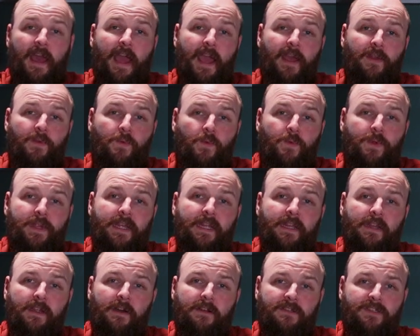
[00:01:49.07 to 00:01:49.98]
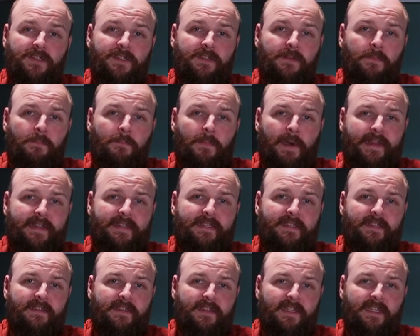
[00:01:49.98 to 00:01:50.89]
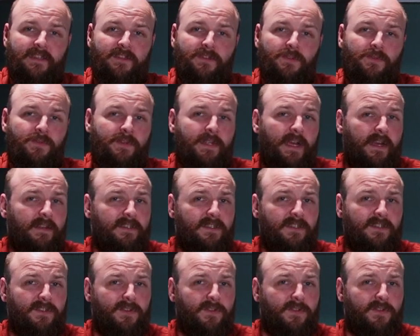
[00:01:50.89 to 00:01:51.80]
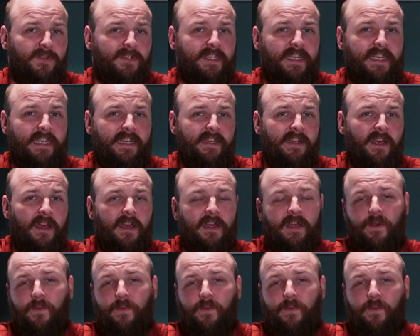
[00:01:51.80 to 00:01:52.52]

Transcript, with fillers: and relaunched the Marzen in 2013